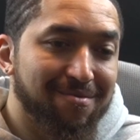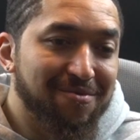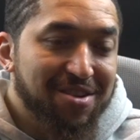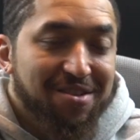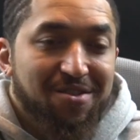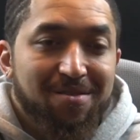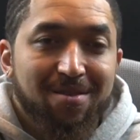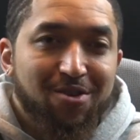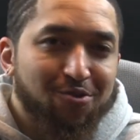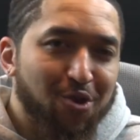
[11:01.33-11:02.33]
just
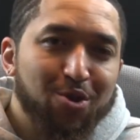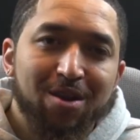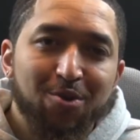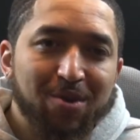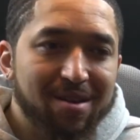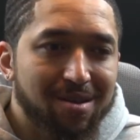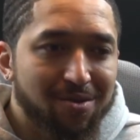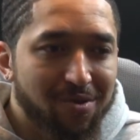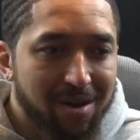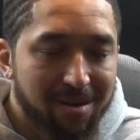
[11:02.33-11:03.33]
scrolling on
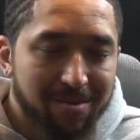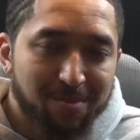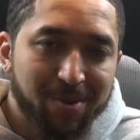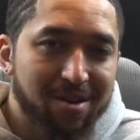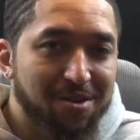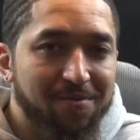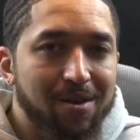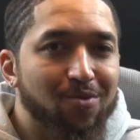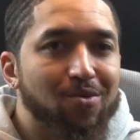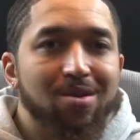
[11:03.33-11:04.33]
Instagram, the pictures
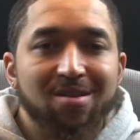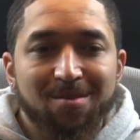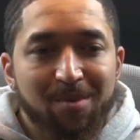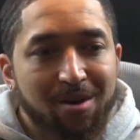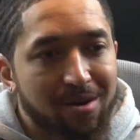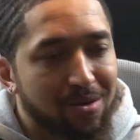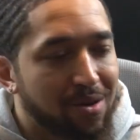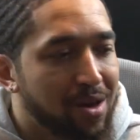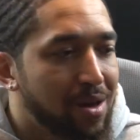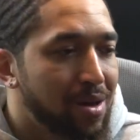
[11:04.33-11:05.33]
felt really small.
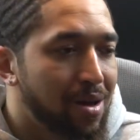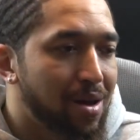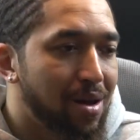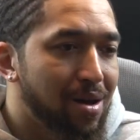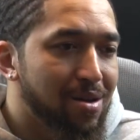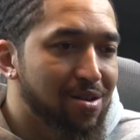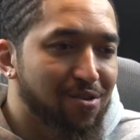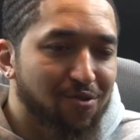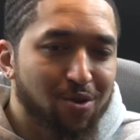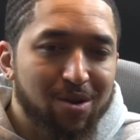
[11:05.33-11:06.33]

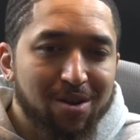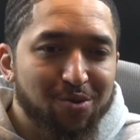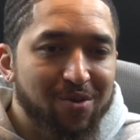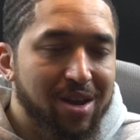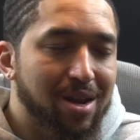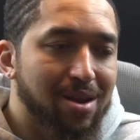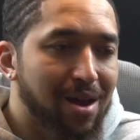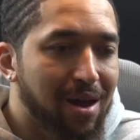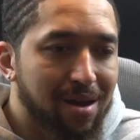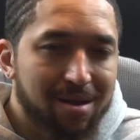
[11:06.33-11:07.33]
Scrolling on
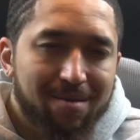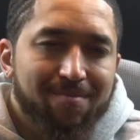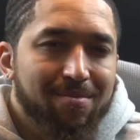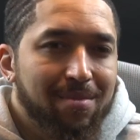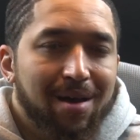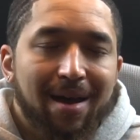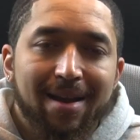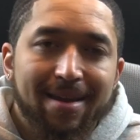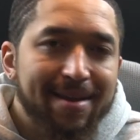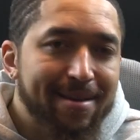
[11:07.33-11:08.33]
TikTok, I
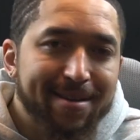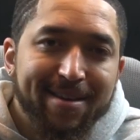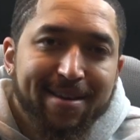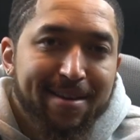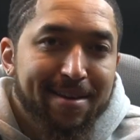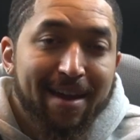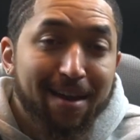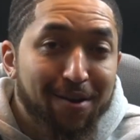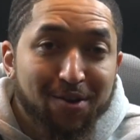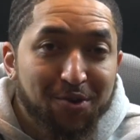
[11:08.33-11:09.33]
didn't
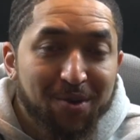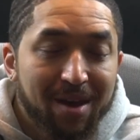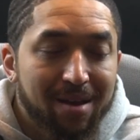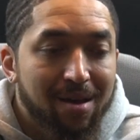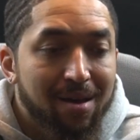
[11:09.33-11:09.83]
care to do that.